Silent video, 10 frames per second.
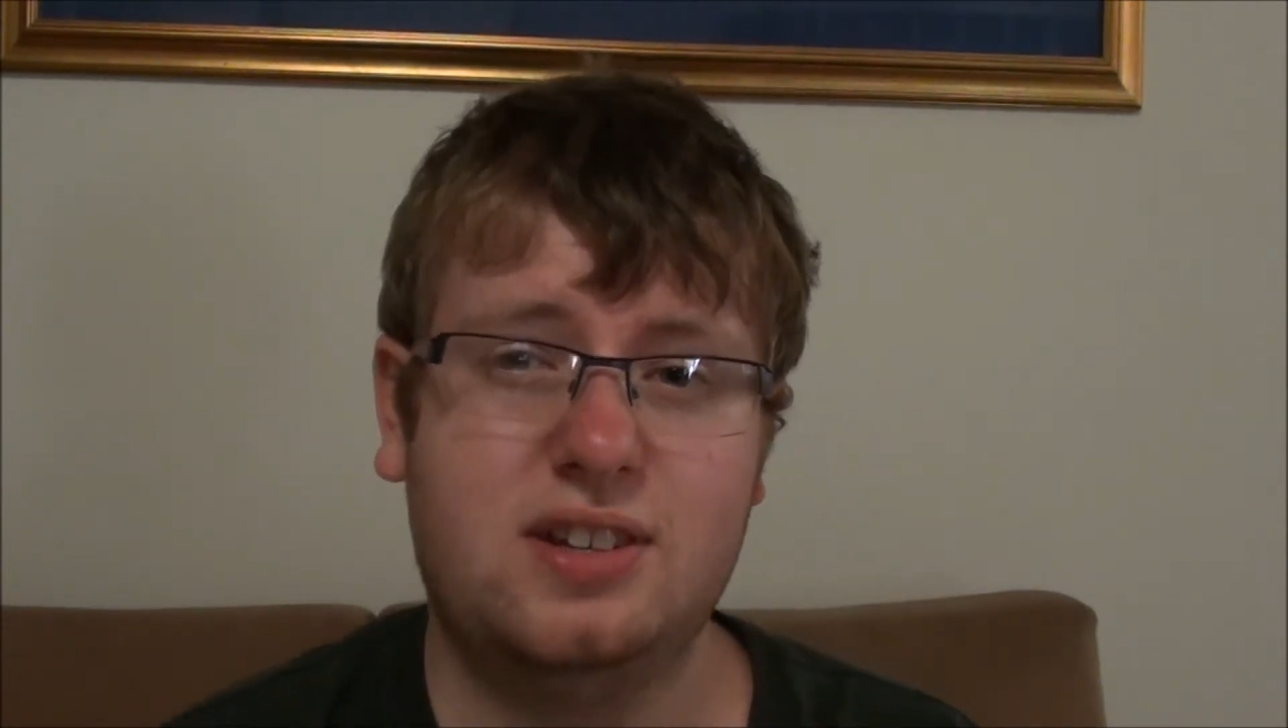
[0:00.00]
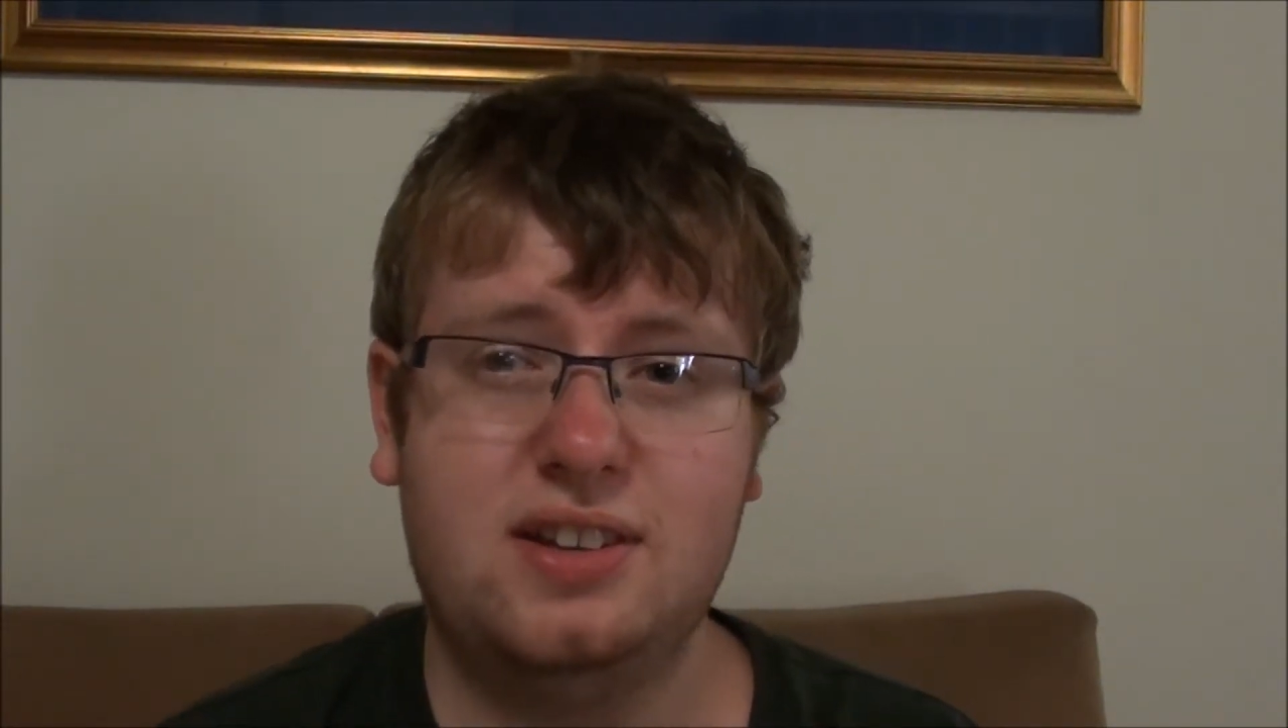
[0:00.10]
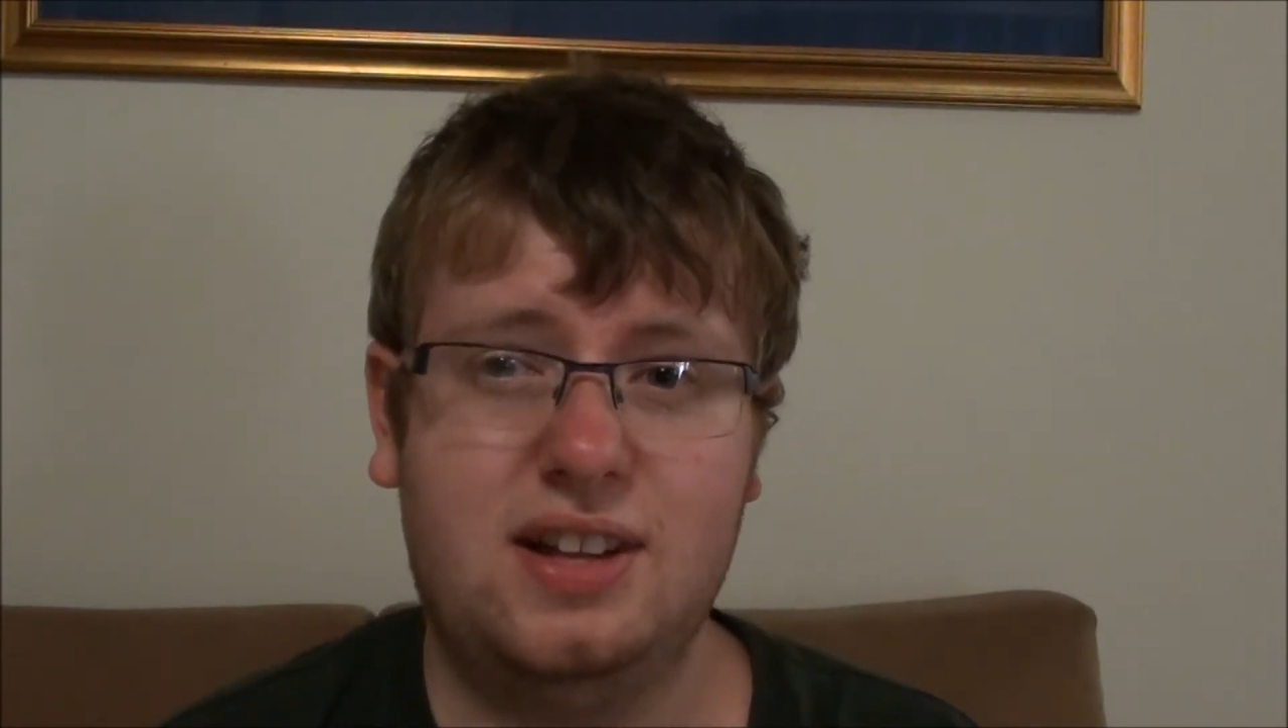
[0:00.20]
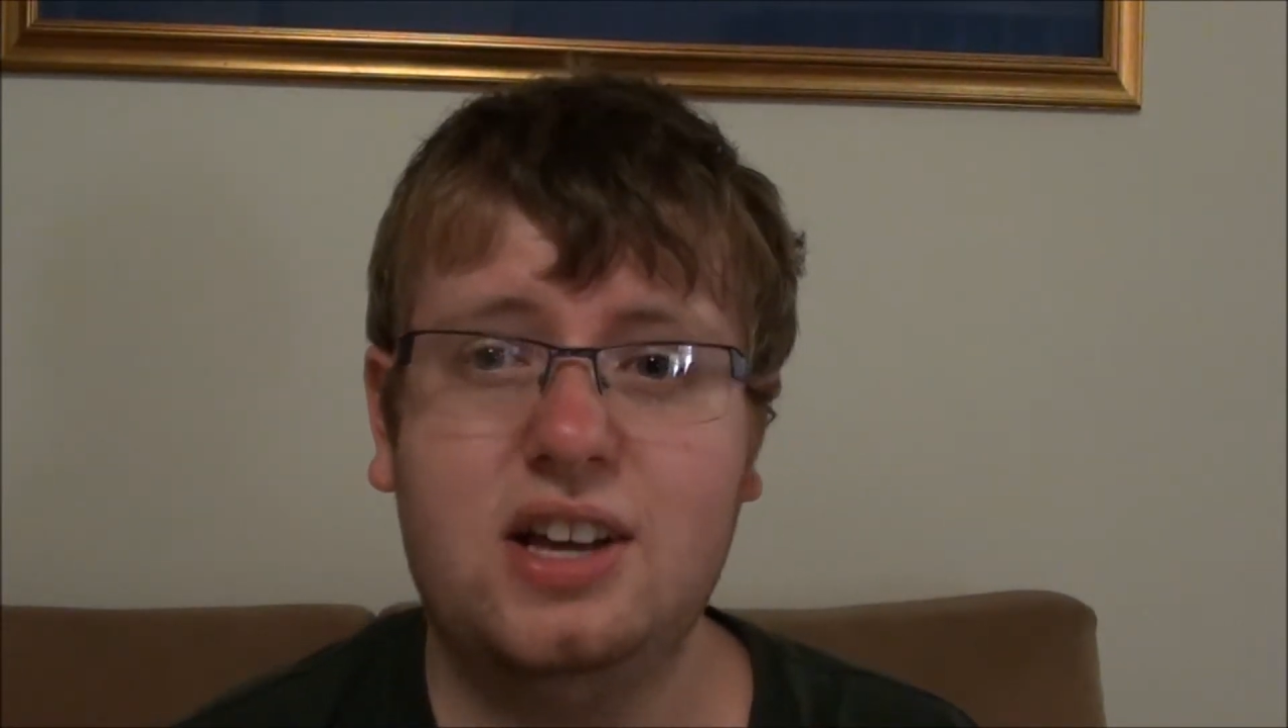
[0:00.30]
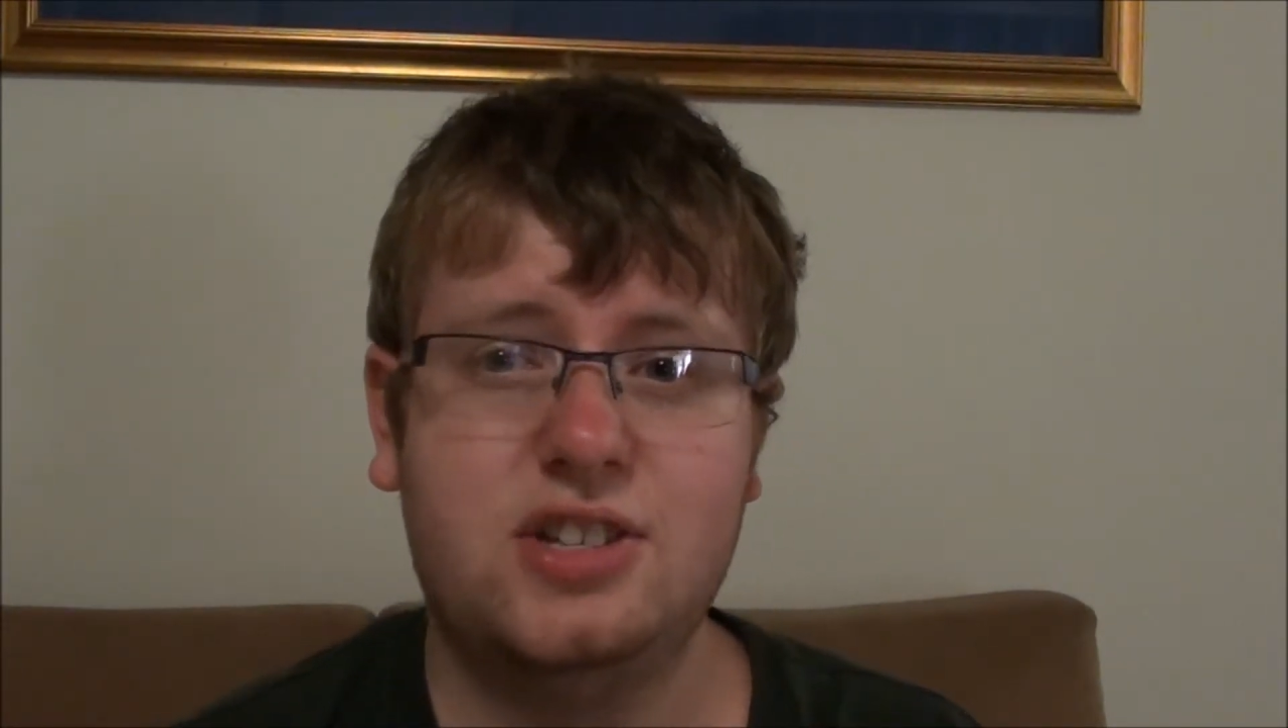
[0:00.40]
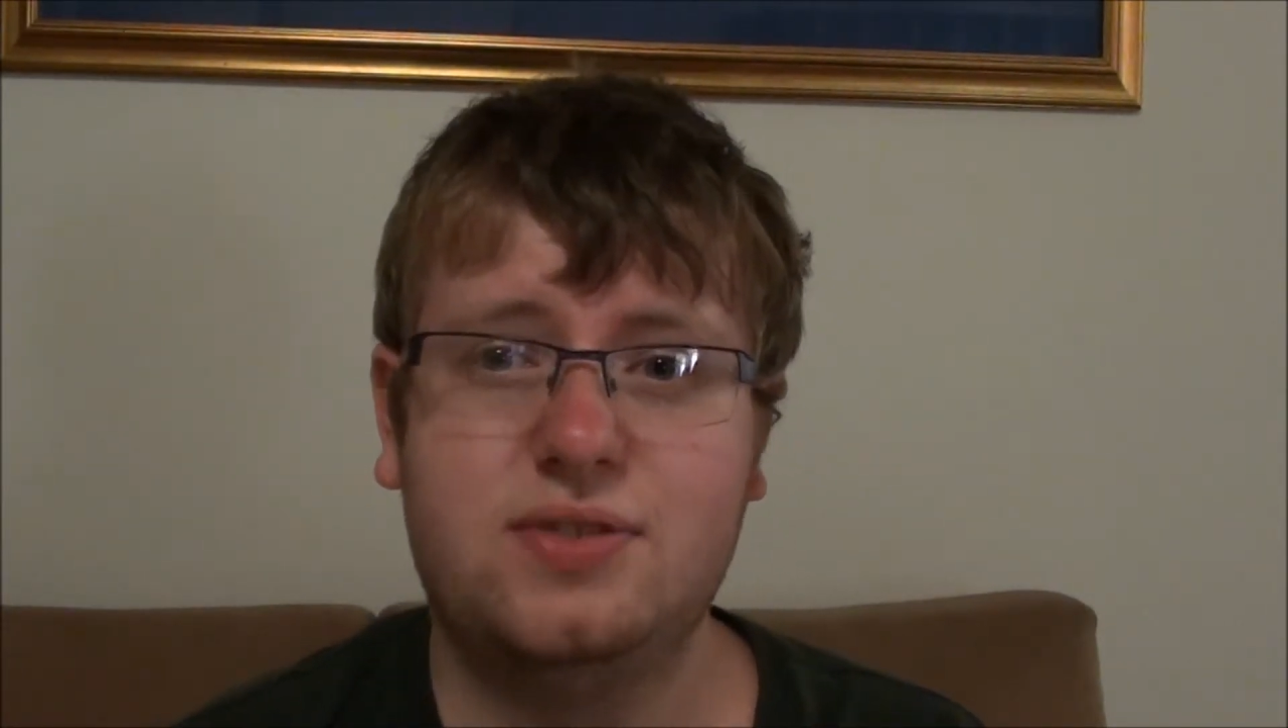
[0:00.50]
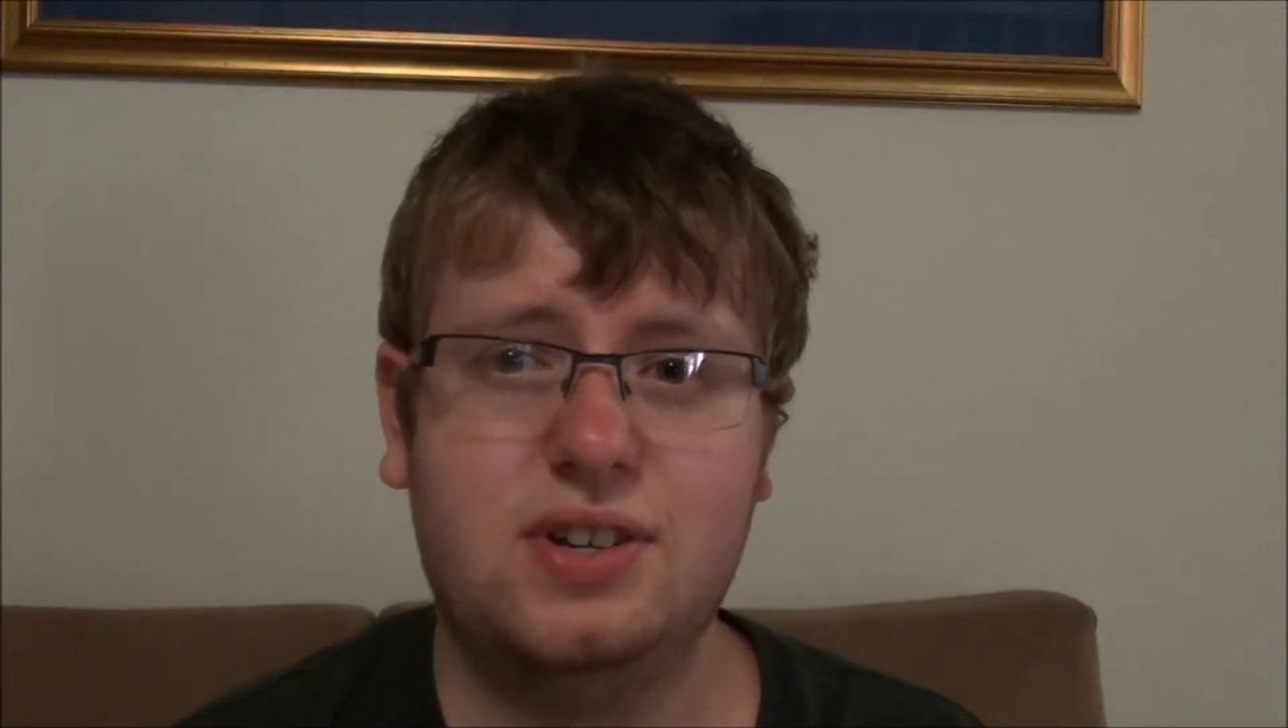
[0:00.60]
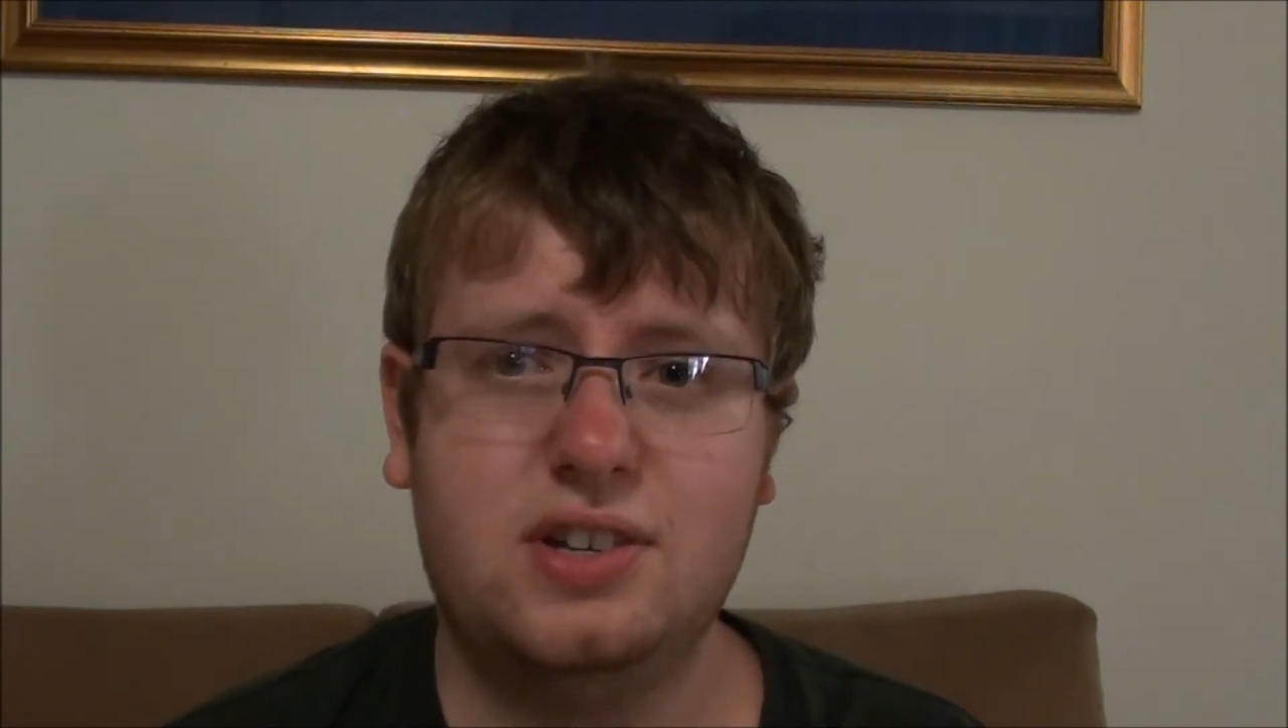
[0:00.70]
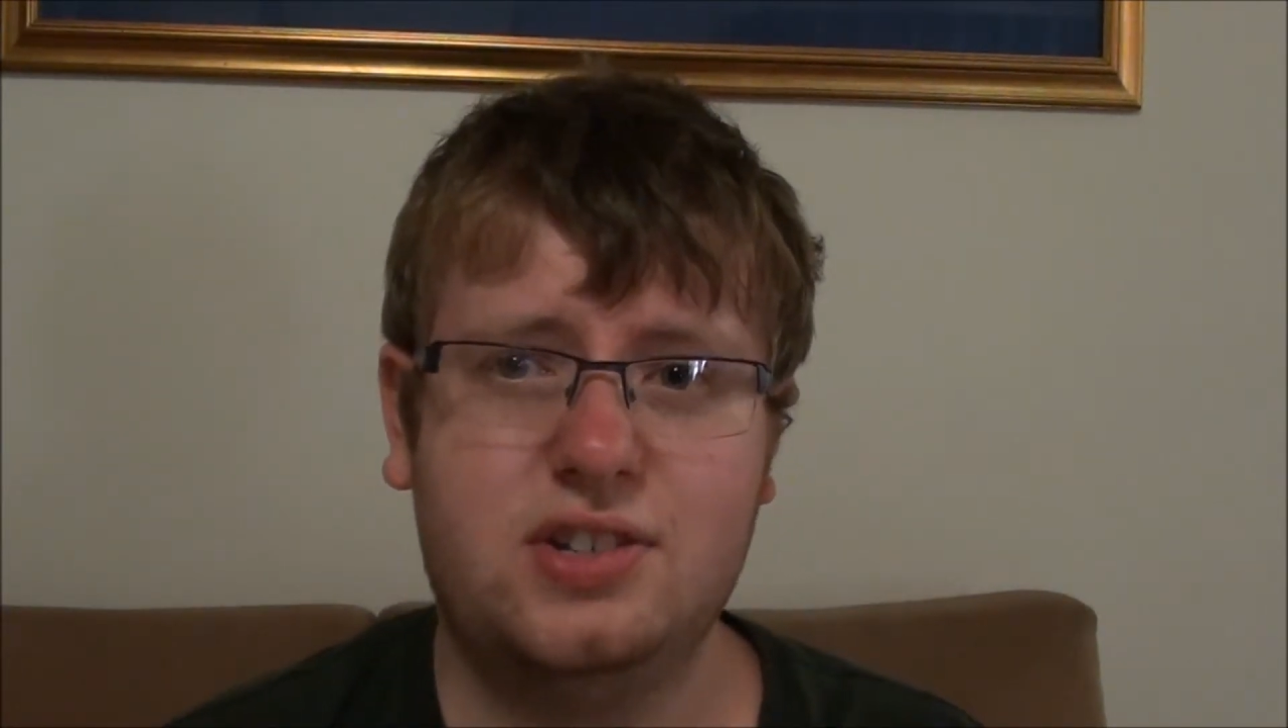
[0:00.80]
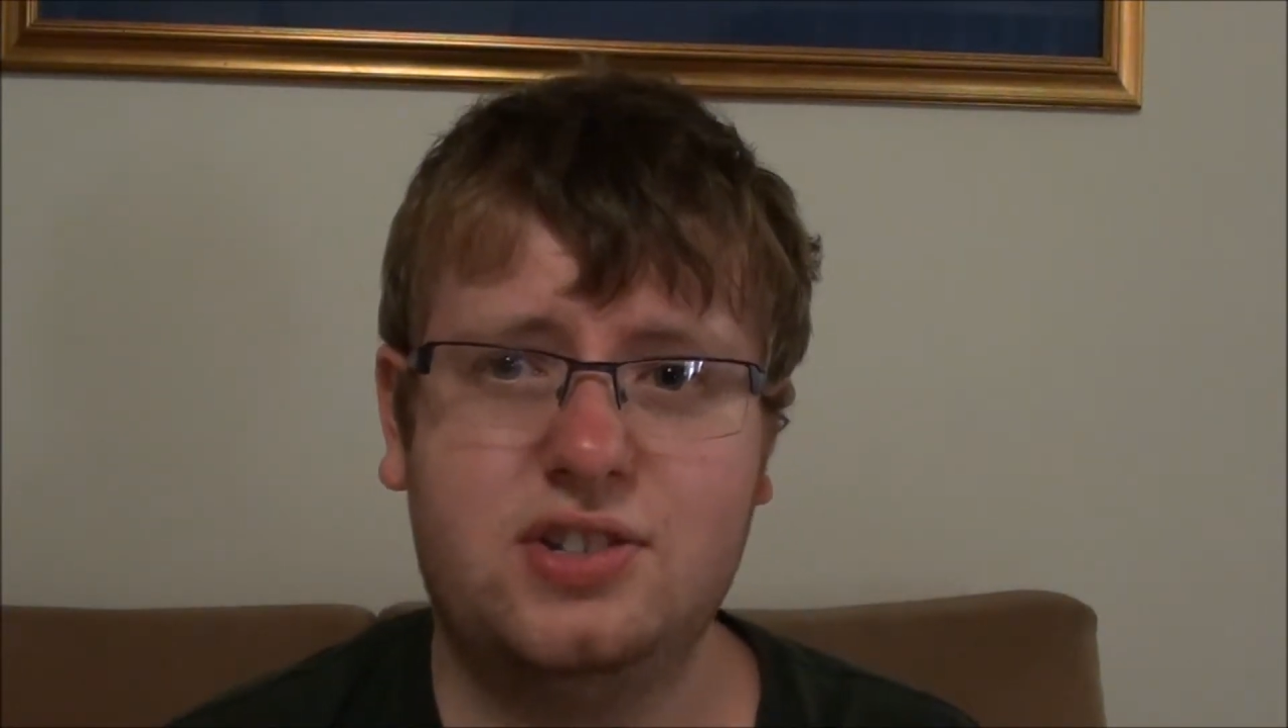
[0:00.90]
Last of
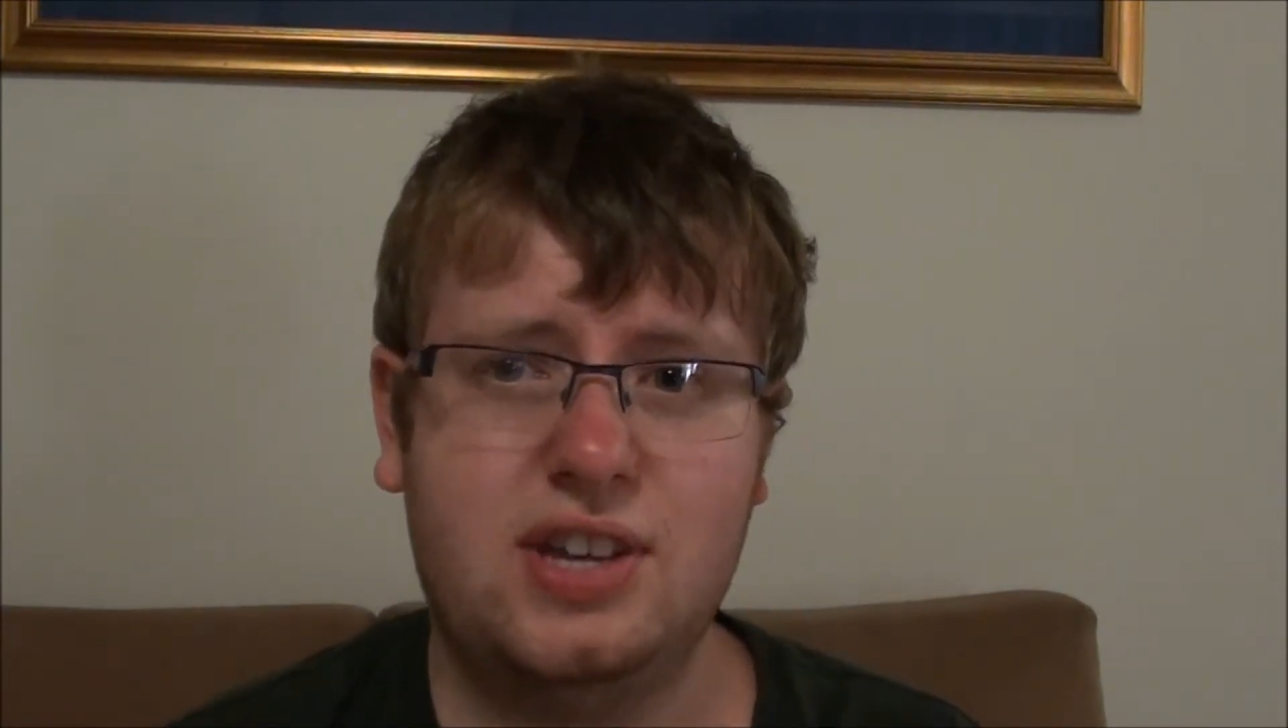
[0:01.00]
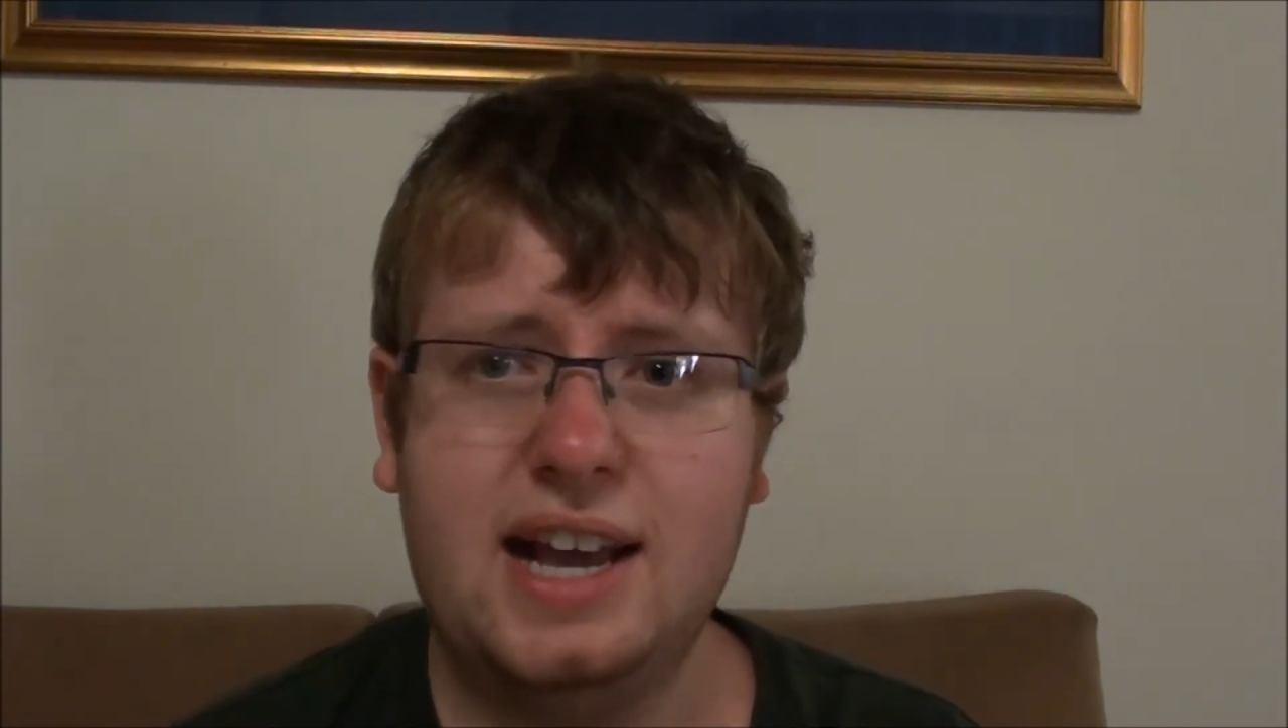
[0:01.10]
Us,